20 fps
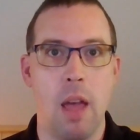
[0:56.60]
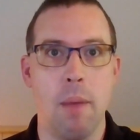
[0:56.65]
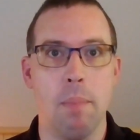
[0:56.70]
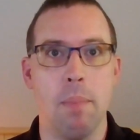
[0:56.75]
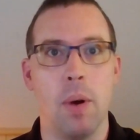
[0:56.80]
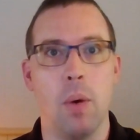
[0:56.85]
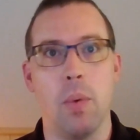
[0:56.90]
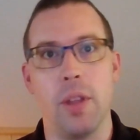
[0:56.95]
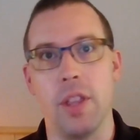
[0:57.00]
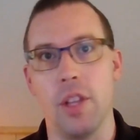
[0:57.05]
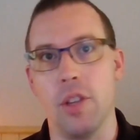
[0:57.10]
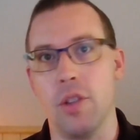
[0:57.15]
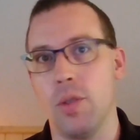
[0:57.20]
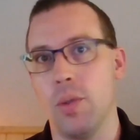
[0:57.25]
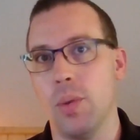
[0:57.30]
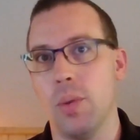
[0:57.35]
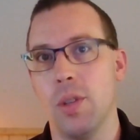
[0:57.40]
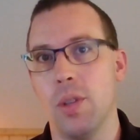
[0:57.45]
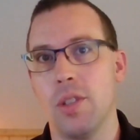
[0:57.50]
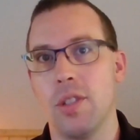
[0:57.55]
But with the
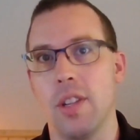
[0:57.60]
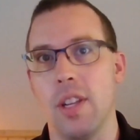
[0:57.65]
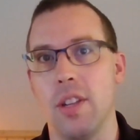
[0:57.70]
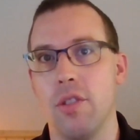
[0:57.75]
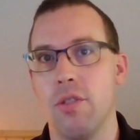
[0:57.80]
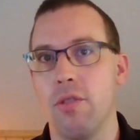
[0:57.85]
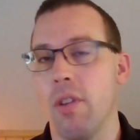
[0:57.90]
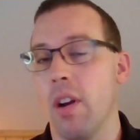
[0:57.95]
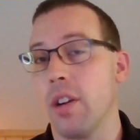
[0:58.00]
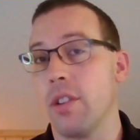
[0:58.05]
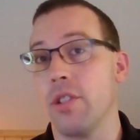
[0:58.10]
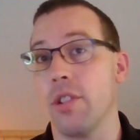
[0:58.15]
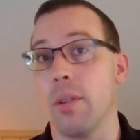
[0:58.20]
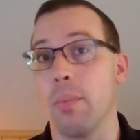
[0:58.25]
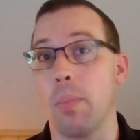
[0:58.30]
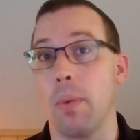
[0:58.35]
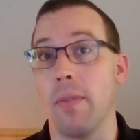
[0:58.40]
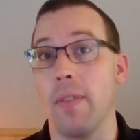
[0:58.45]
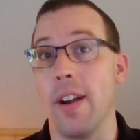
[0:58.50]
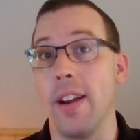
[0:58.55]
tools and structure
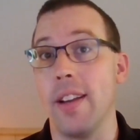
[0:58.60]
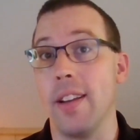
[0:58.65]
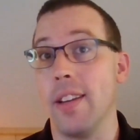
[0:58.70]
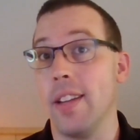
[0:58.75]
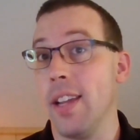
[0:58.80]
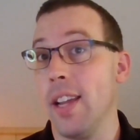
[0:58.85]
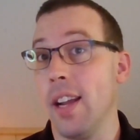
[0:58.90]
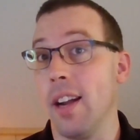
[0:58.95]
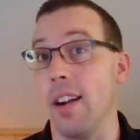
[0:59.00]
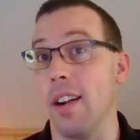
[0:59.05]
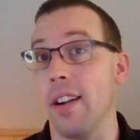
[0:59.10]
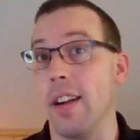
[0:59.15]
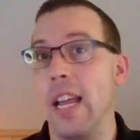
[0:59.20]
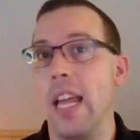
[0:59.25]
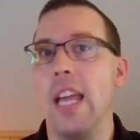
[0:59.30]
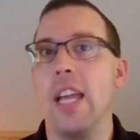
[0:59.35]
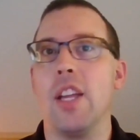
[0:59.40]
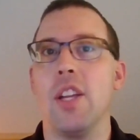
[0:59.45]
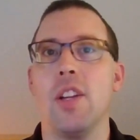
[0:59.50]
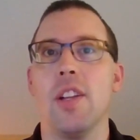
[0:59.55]
provided here,
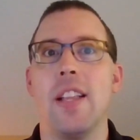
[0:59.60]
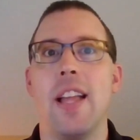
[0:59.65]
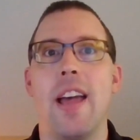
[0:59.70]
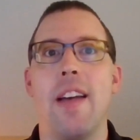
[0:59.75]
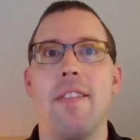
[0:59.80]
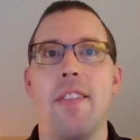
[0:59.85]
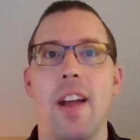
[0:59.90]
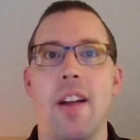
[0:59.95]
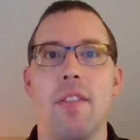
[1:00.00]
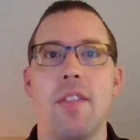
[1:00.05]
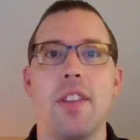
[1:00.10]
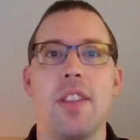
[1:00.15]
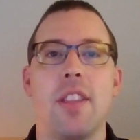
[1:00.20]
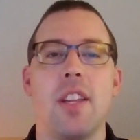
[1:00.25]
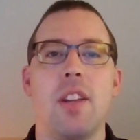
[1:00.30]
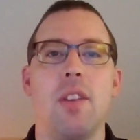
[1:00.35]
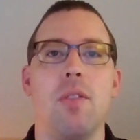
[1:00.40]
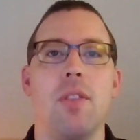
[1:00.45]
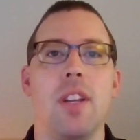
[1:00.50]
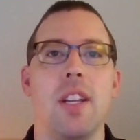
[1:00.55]
you'll have
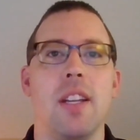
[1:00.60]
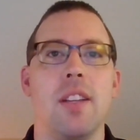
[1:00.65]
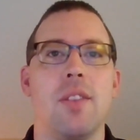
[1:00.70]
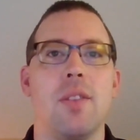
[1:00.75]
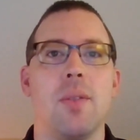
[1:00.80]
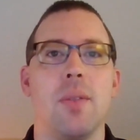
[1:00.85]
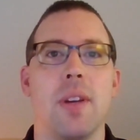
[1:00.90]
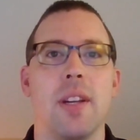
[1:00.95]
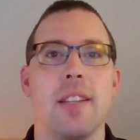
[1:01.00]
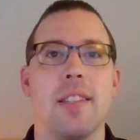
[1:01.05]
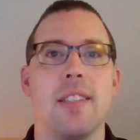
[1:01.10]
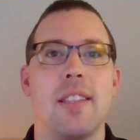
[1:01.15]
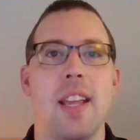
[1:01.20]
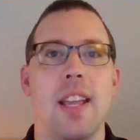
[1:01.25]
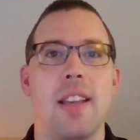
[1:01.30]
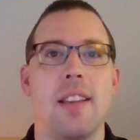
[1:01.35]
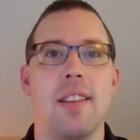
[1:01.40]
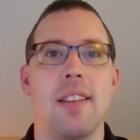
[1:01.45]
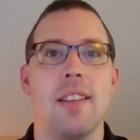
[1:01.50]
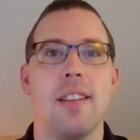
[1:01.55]
everything you need to
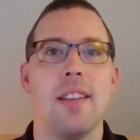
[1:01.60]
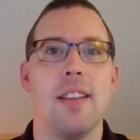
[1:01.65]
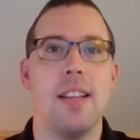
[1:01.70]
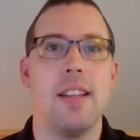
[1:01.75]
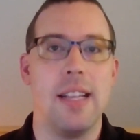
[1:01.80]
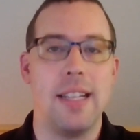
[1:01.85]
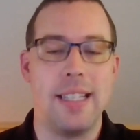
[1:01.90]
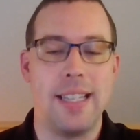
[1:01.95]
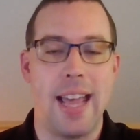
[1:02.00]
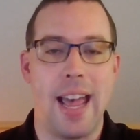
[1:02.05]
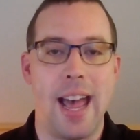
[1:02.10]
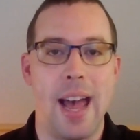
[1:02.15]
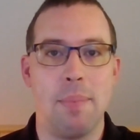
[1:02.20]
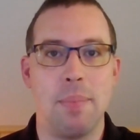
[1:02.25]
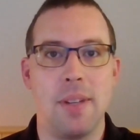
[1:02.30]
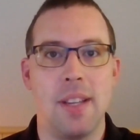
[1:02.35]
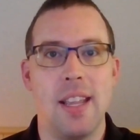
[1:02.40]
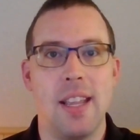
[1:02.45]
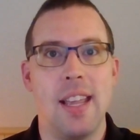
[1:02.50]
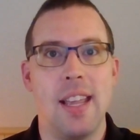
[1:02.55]
extend, adapt,